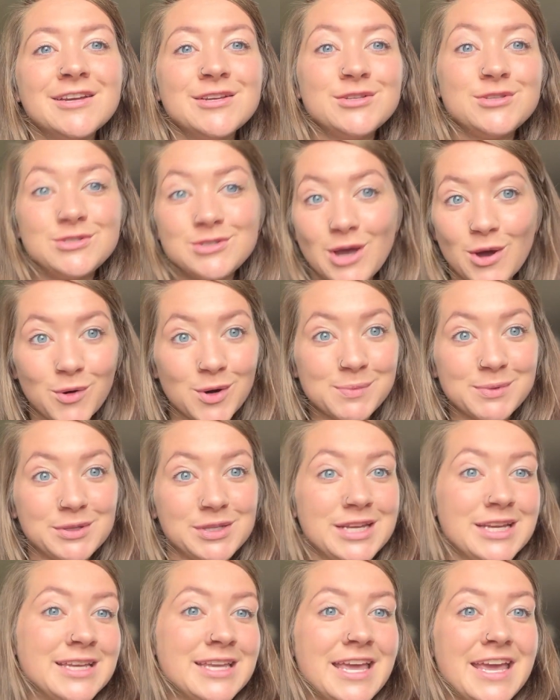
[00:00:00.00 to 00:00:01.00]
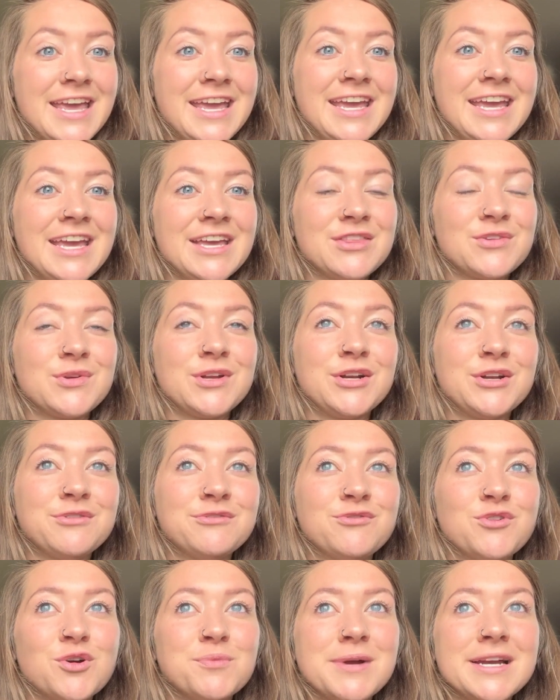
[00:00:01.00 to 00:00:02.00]
So we're building a three
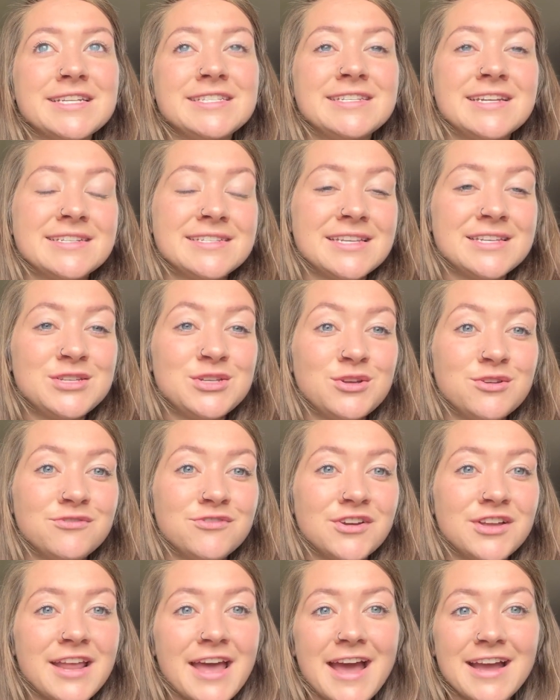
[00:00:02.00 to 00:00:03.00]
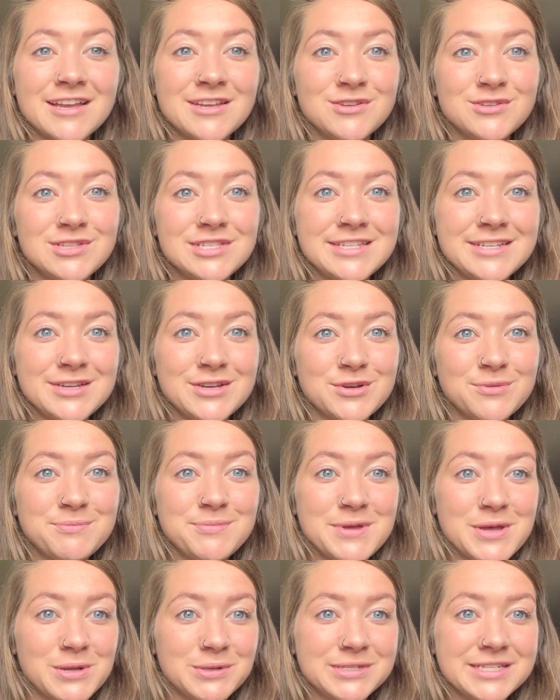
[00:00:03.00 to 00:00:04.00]
hundred four by sixty-two foot AccuSteel
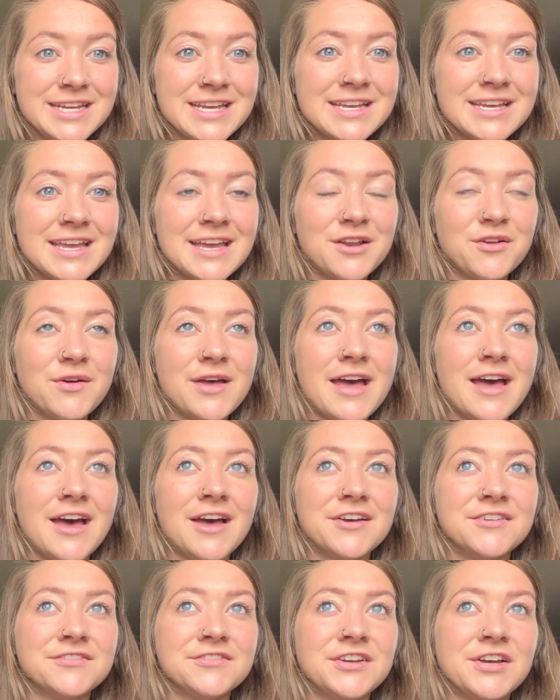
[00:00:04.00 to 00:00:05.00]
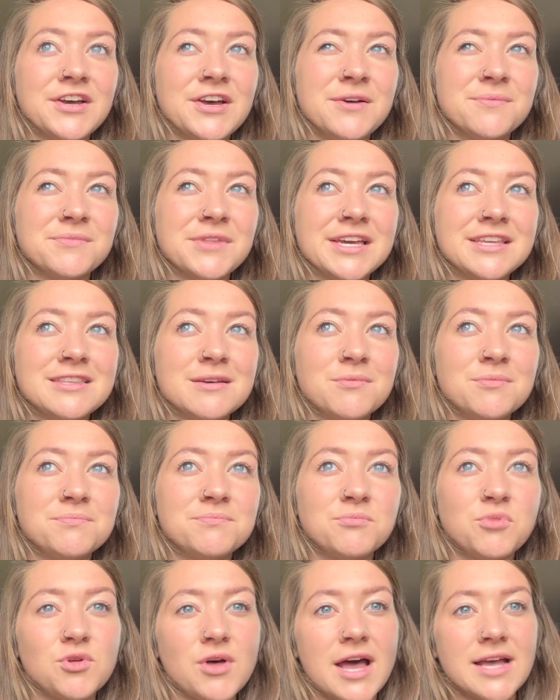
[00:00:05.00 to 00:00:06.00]
building. It'll have um, like the
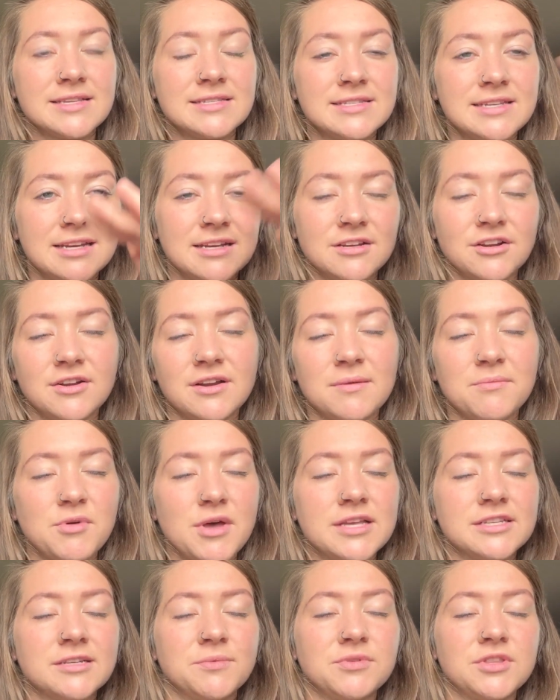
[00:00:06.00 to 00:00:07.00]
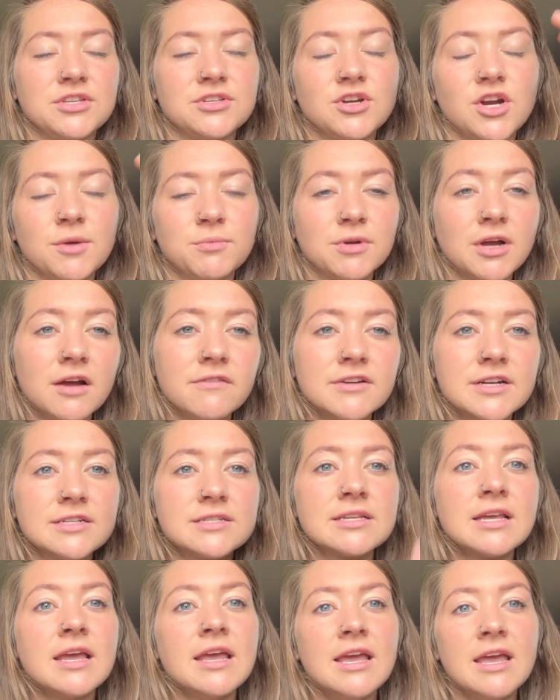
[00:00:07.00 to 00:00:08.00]
plastic, or not plastic, but the tarp
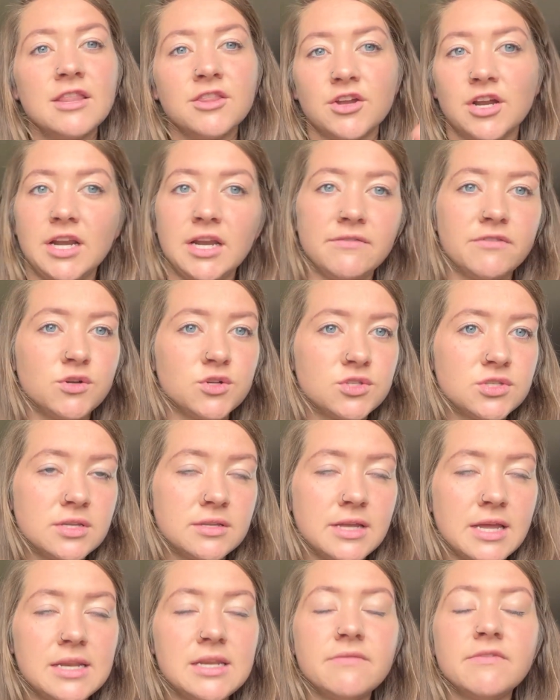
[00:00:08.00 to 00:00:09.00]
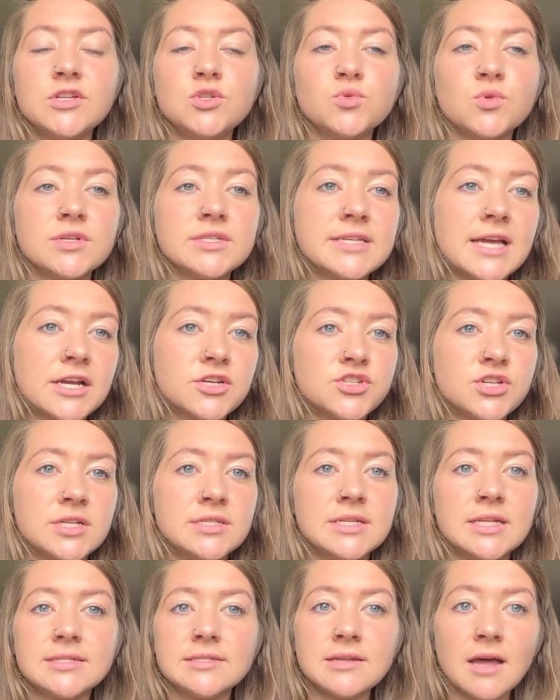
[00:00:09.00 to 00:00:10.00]
covers. They're individual, individual
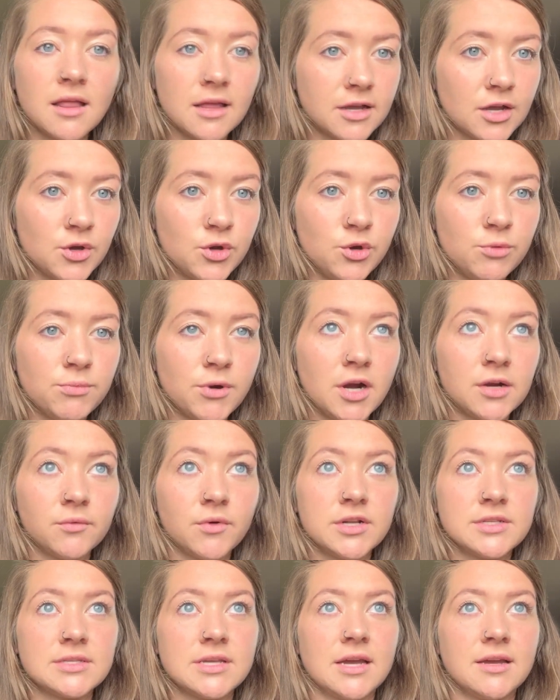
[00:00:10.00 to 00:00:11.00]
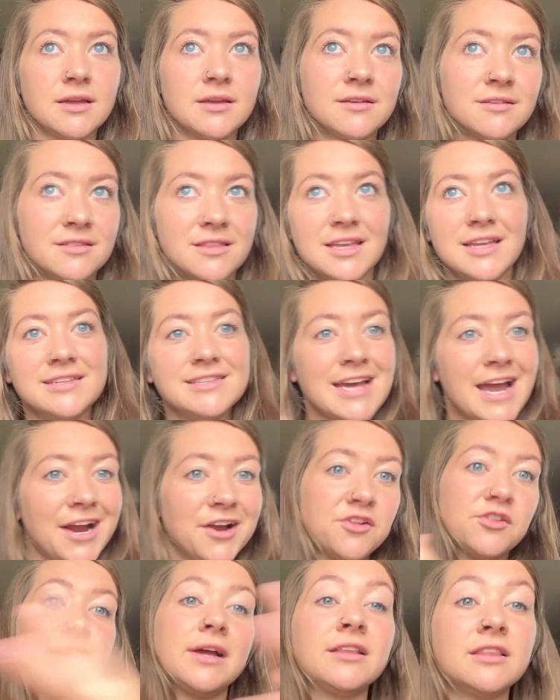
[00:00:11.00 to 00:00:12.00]
sections. It's not like a hoop barn where it's like the
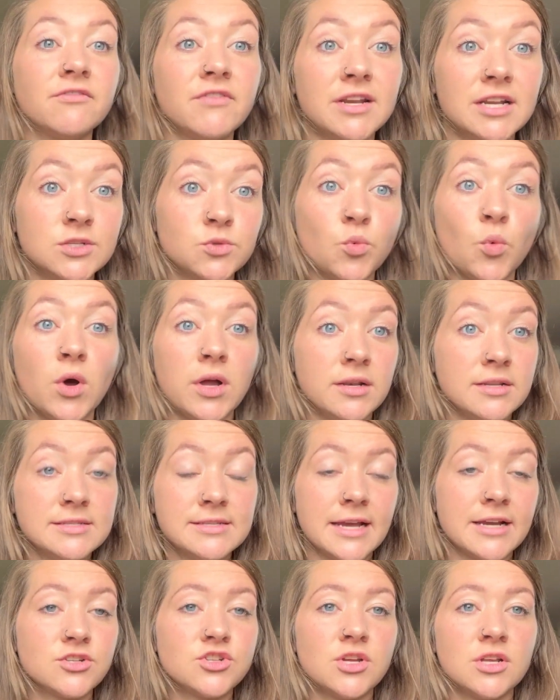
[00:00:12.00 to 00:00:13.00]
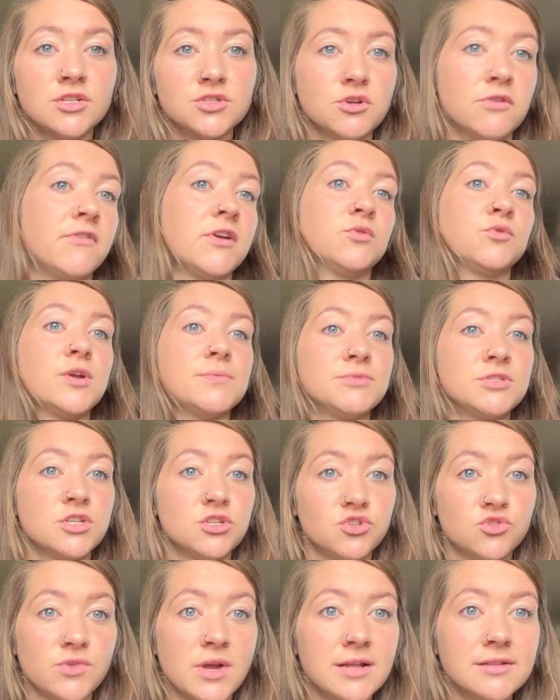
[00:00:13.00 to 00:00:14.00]
entire length of it is one section. So if it rips
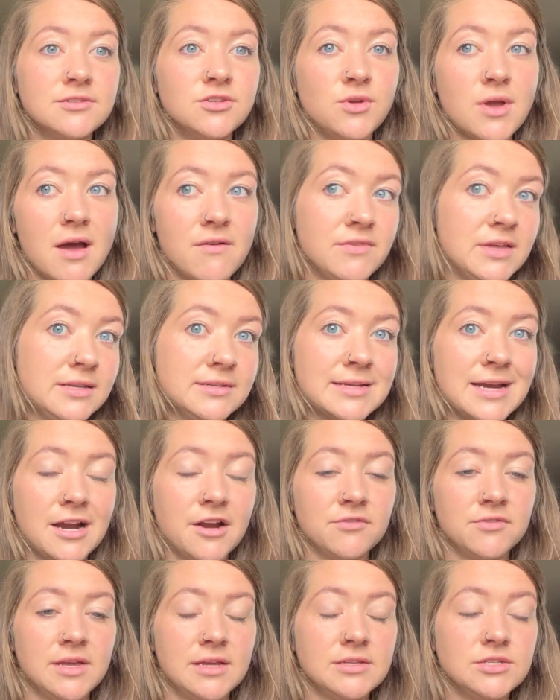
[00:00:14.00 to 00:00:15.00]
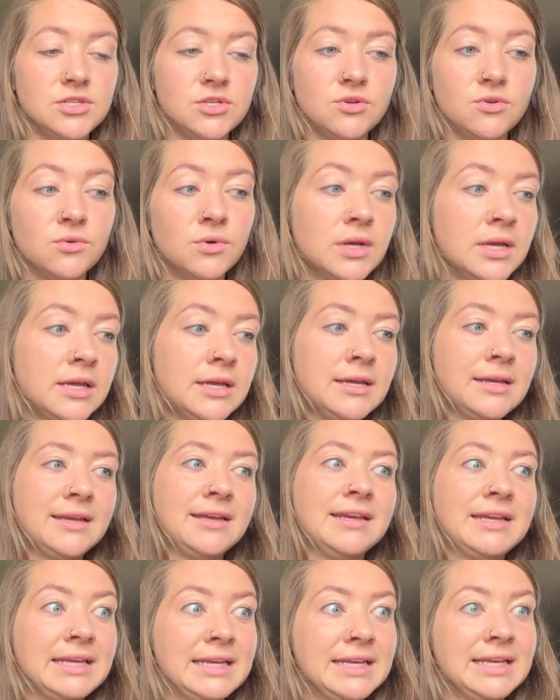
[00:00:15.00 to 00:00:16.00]
to shreds, you have the entire thing to
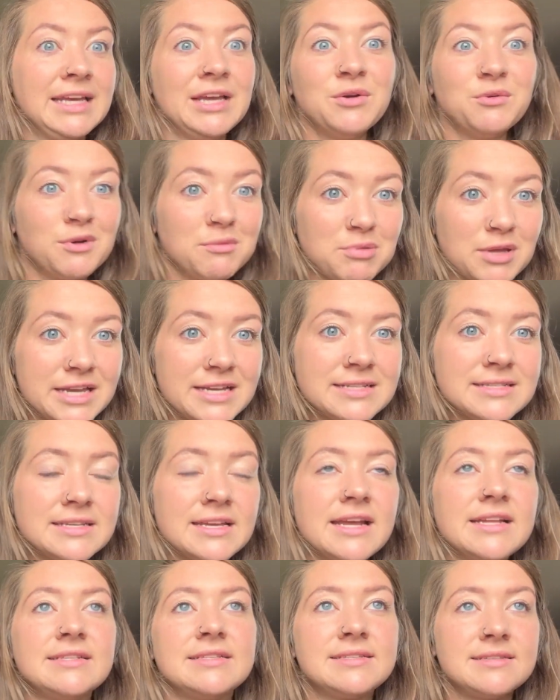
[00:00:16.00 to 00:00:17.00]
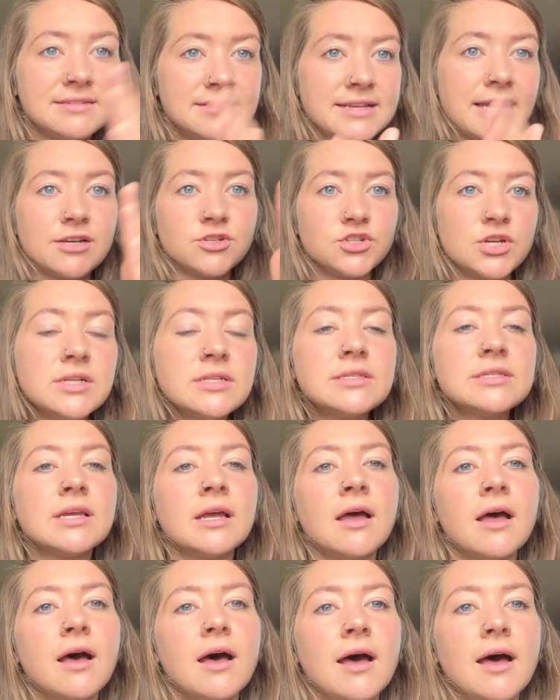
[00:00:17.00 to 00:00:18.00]
replace. It's sections
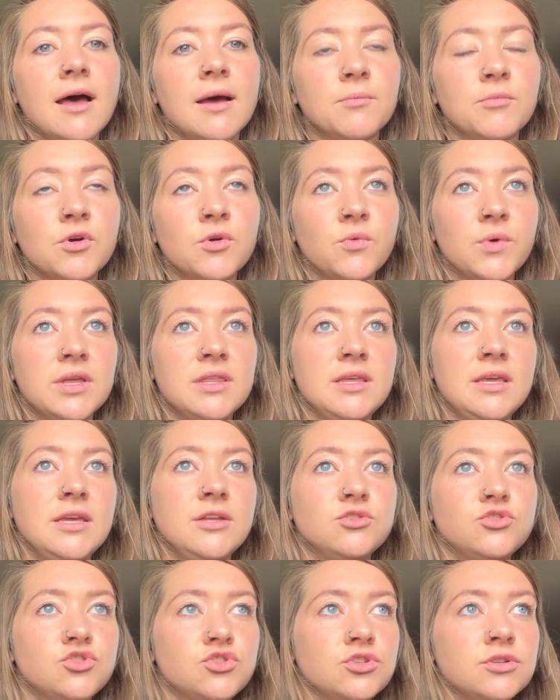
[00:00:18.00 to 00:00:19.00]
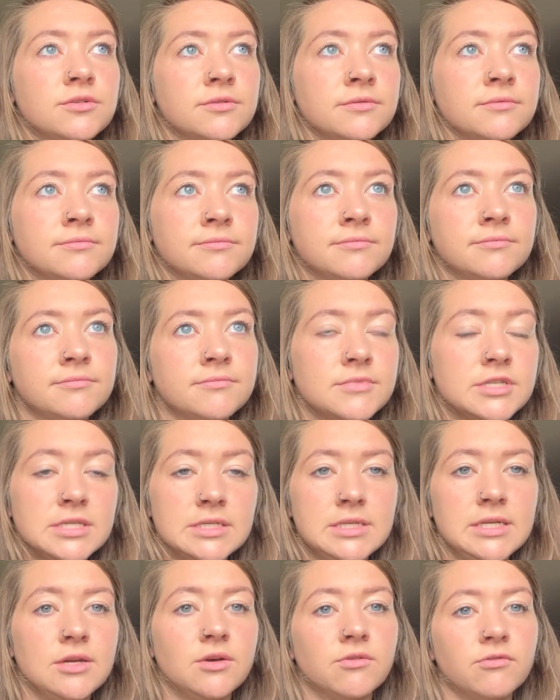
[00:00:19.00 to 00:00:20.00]
um, with each
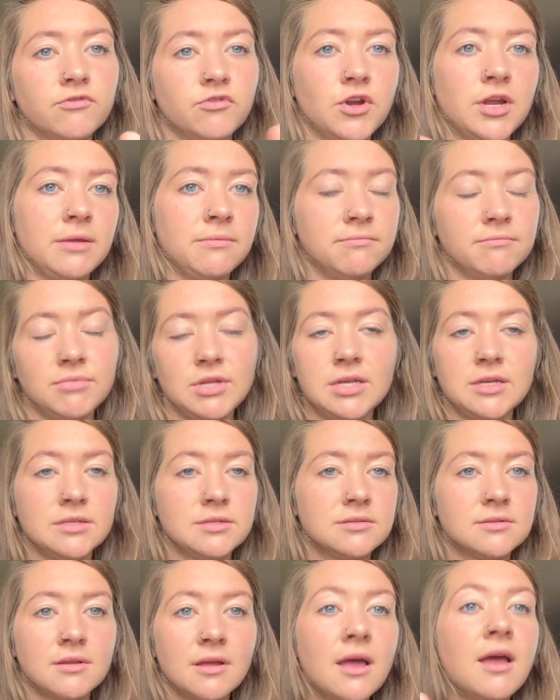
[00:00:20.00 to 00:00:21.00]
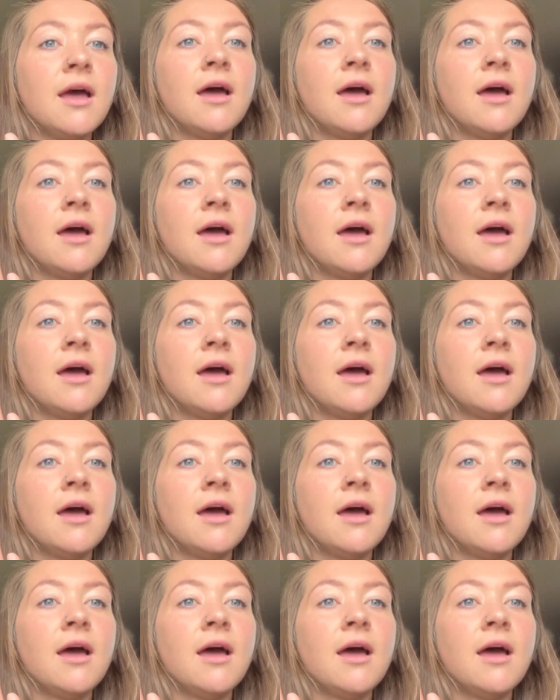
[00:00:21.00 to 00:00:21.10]
steel frame piece.